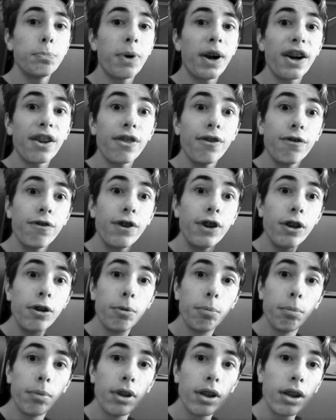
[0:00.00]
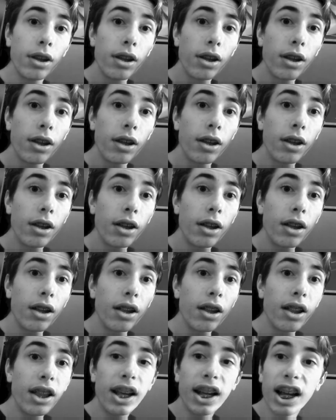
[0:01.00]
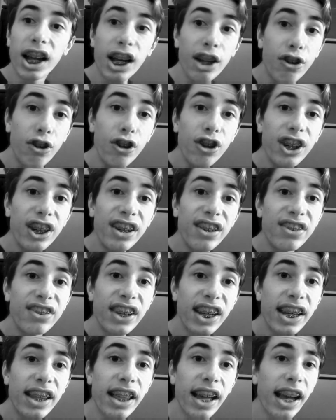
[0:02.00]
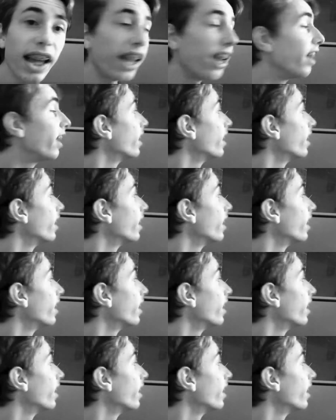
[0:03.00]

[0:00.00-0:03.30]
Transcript: you part of the film. Like I don't need to see that